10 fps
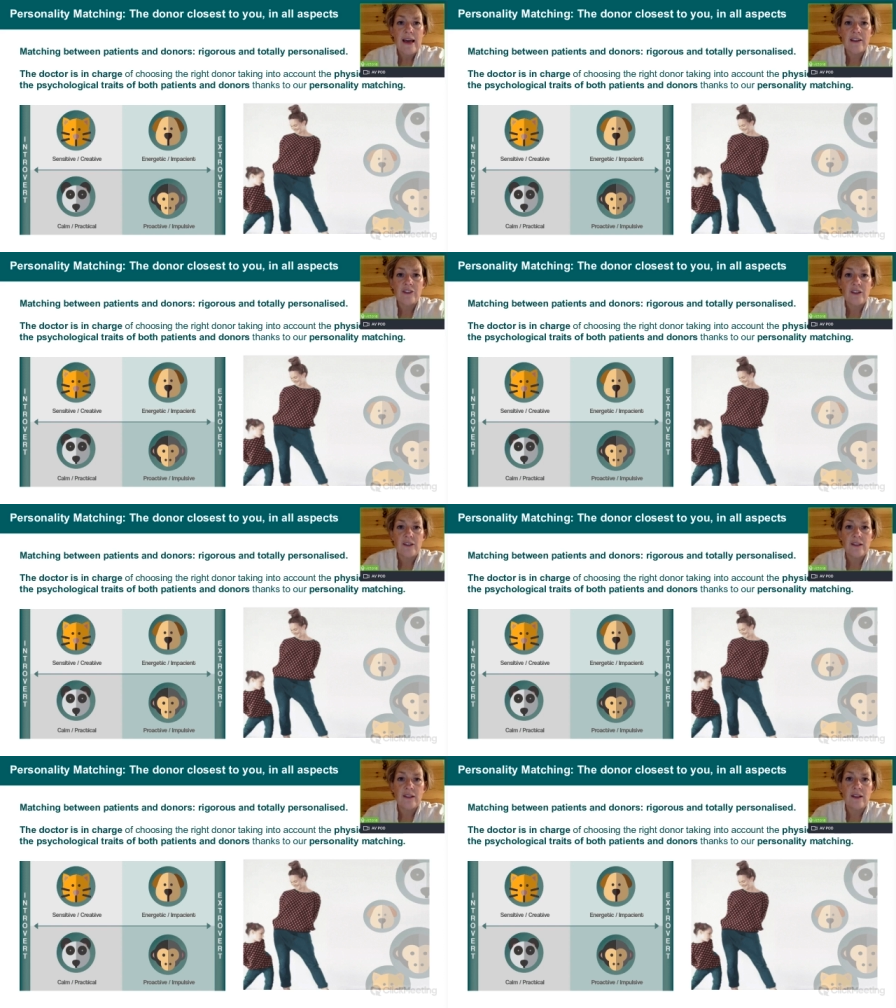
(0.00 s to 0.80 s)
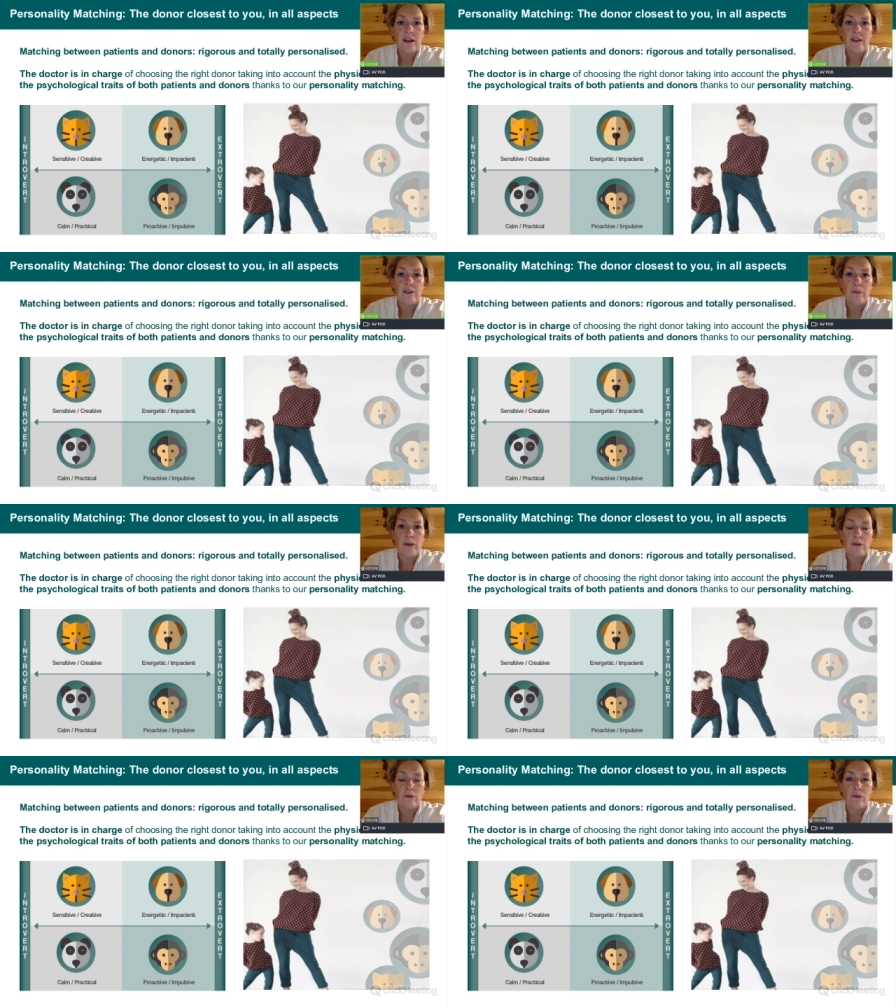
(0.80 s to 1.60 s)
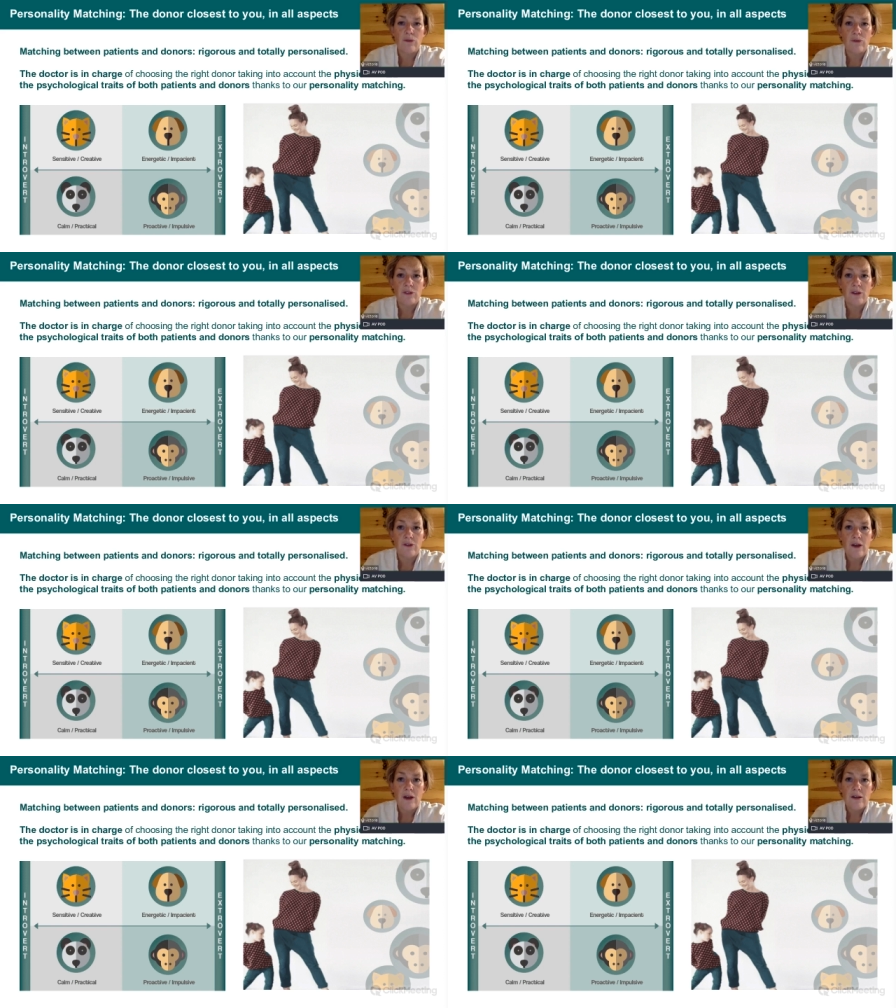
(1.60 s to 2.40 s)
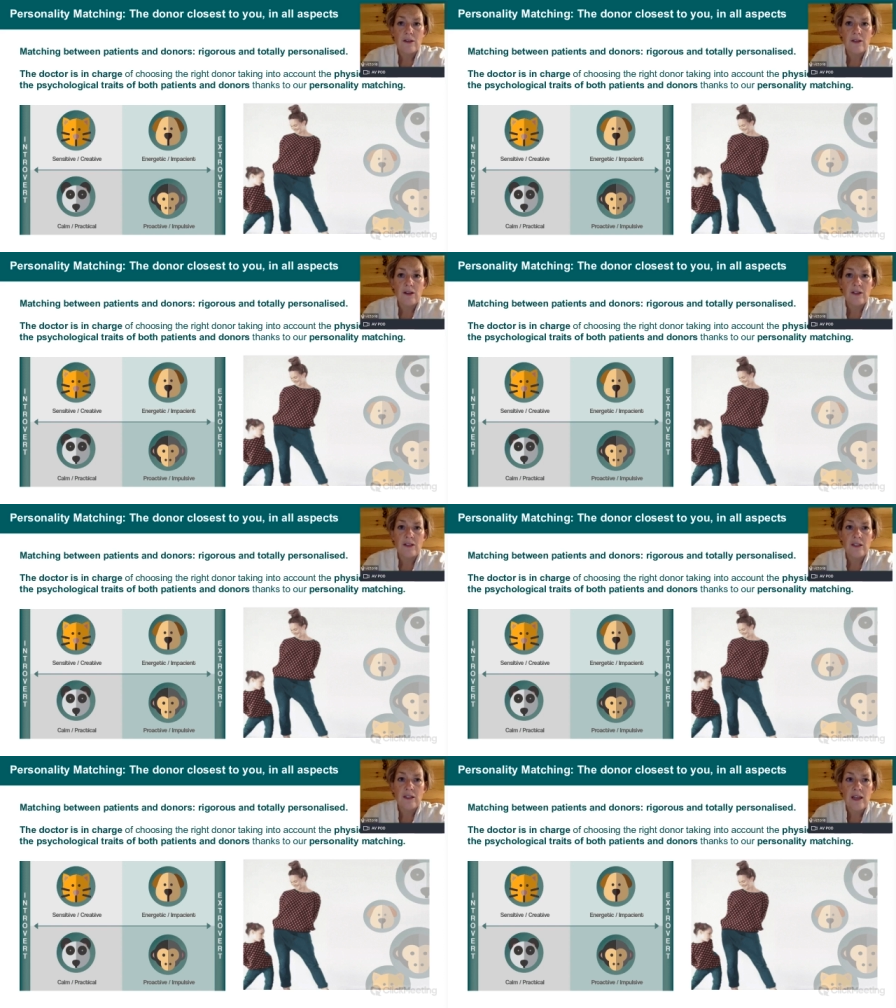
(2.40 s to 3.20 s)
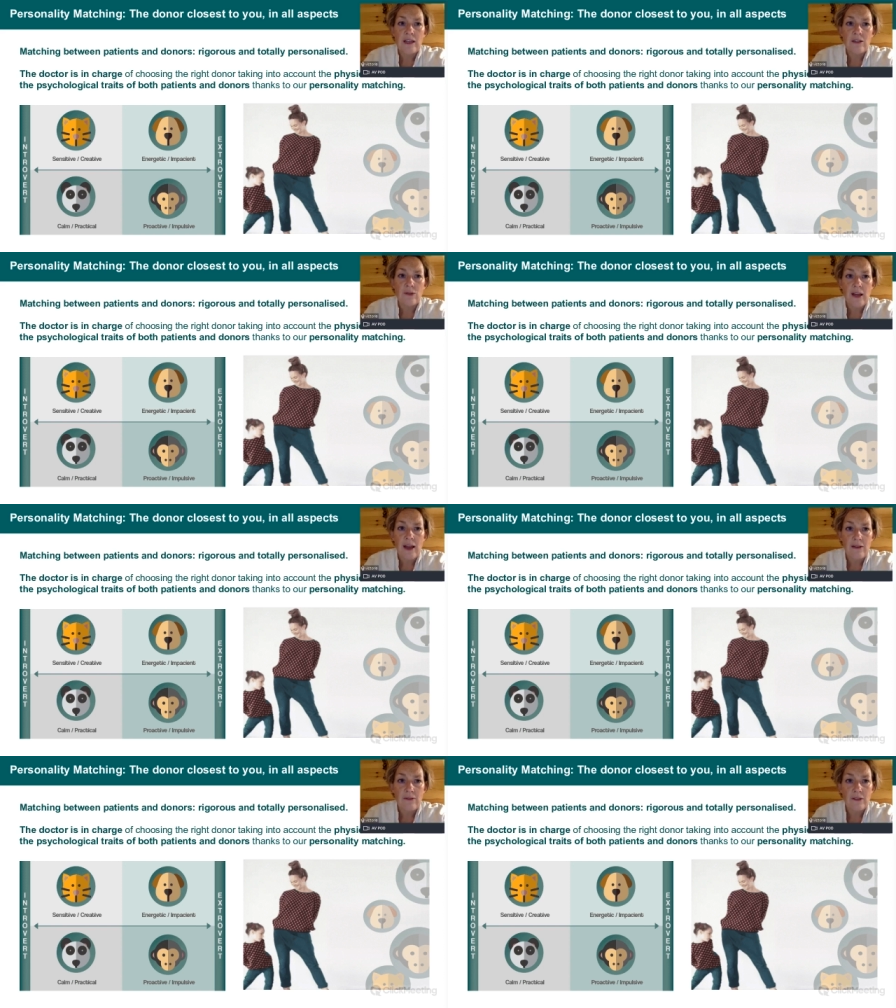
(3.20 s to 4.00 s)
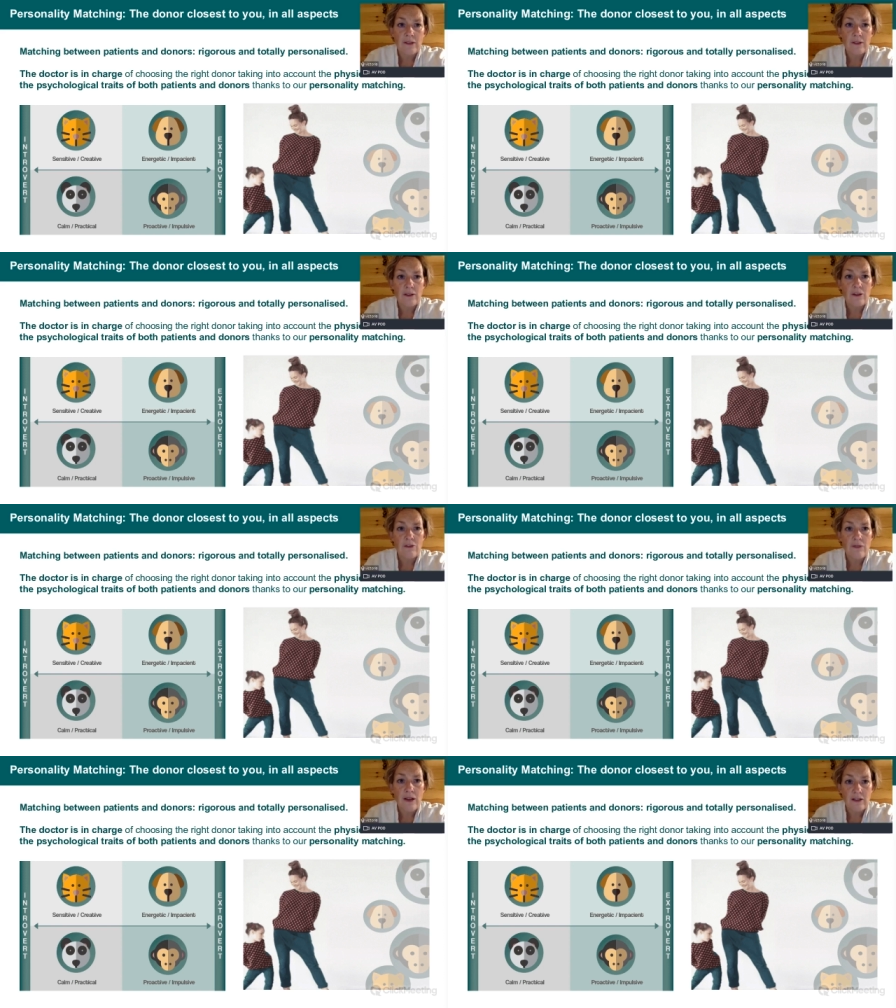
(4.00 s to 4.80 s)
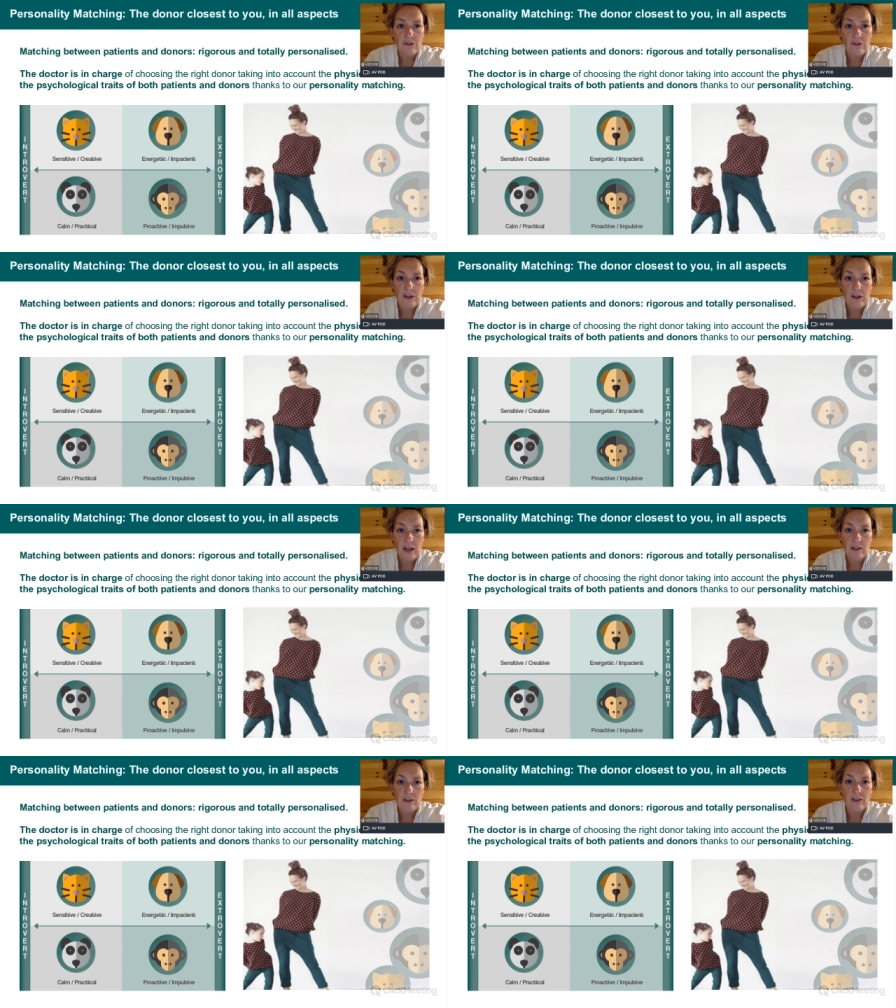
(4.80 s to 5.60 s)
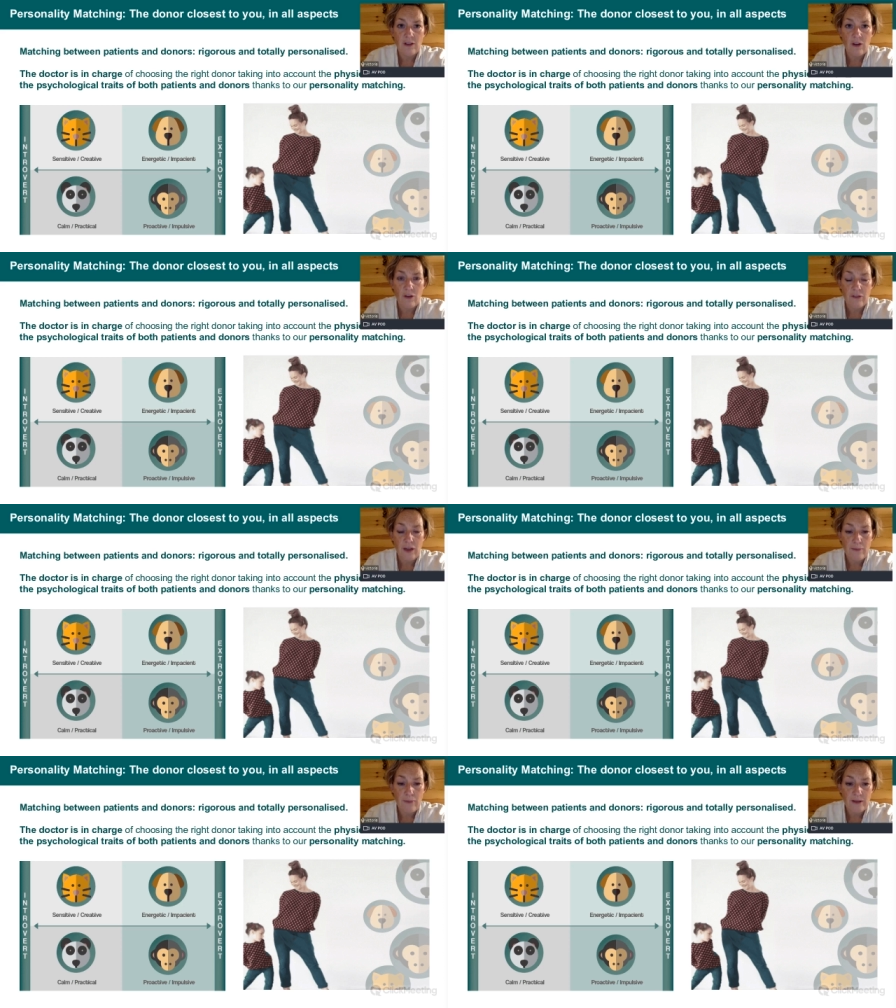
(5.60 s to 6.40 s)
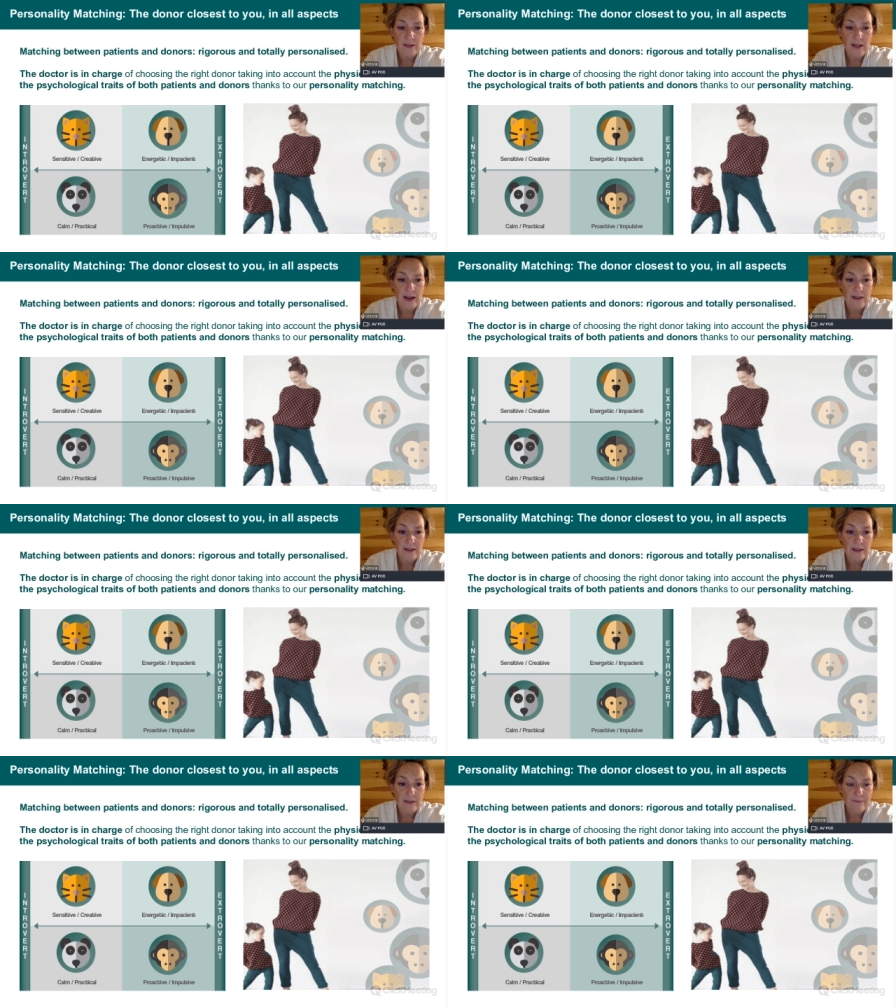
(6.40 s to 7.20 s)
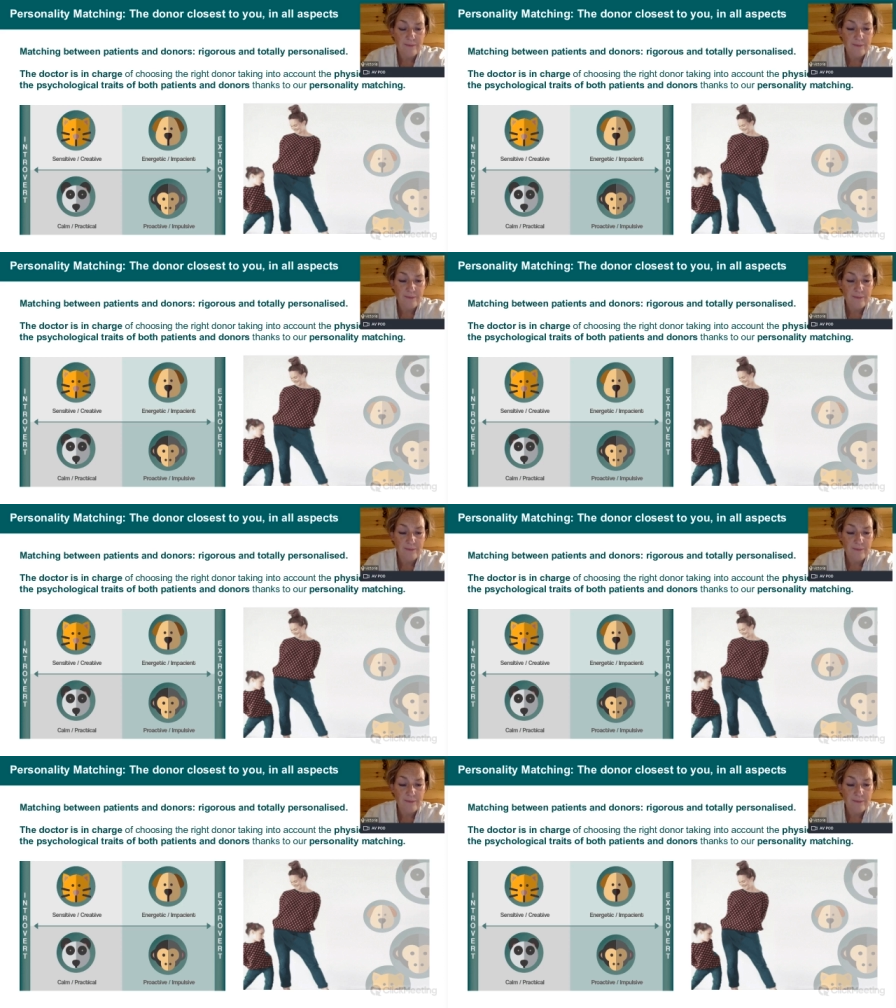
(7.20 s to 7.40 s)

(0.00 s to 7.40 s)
And just in the last month, we've also started to take into account the hereditary traits of their personality.